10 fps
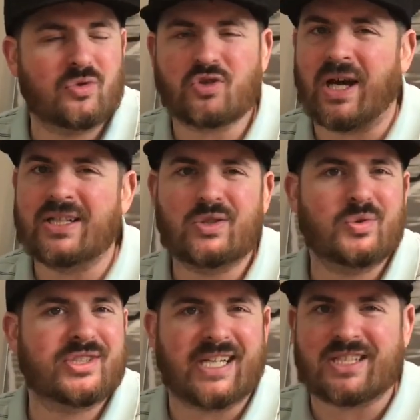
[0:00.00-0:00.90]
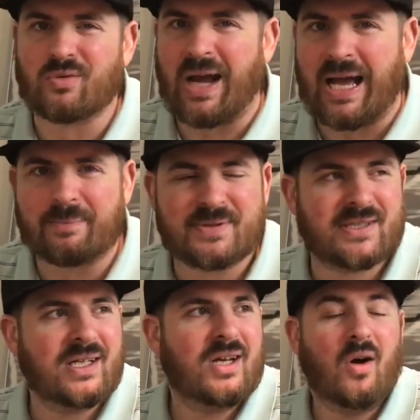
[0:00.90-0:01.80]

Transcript: try to do six wraps